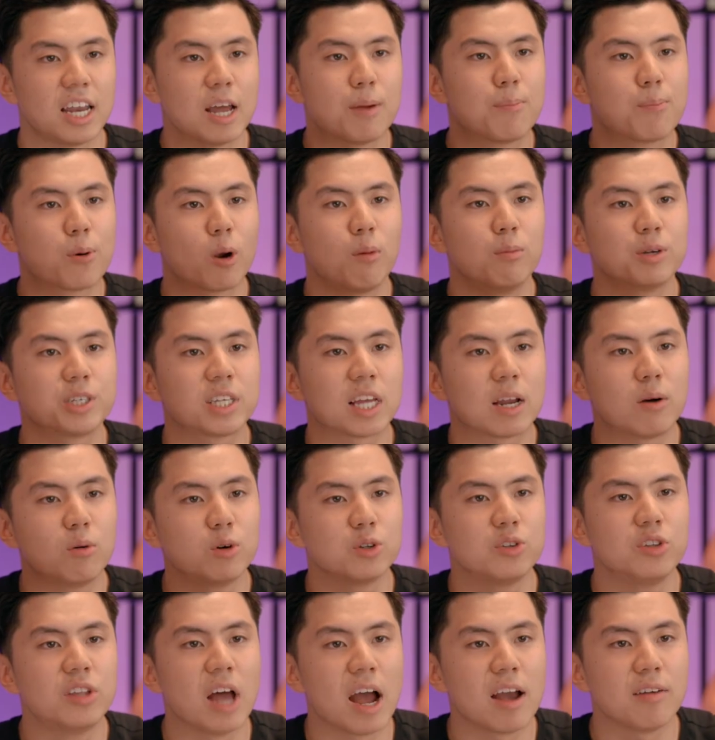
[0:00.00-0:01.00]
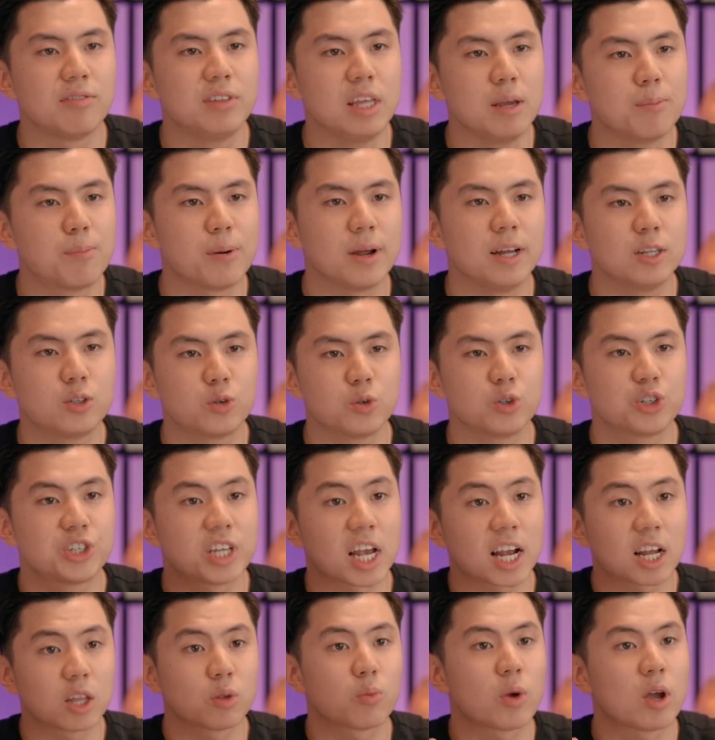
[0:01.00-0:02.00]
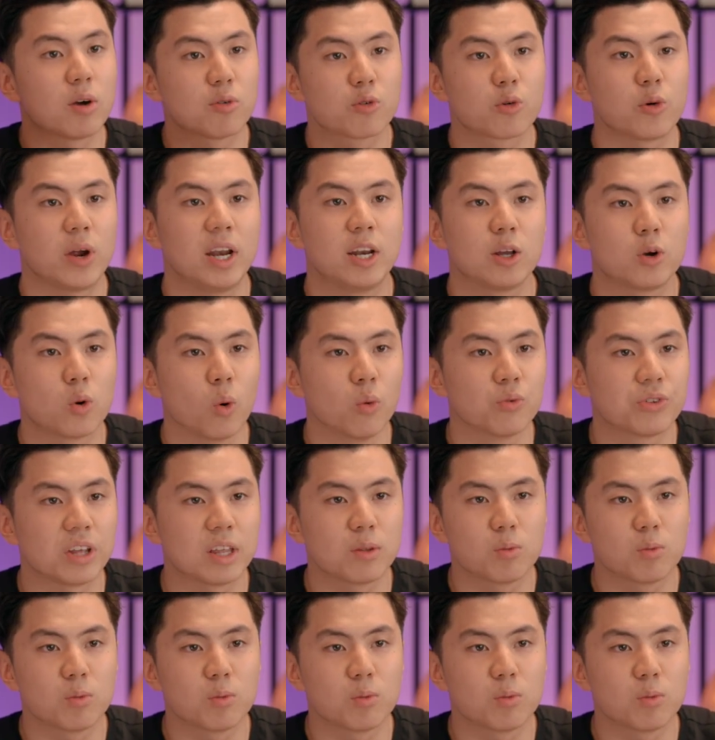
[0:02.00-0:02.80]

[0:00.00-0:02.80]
I promise that I would dive deeper into the second way of creating content,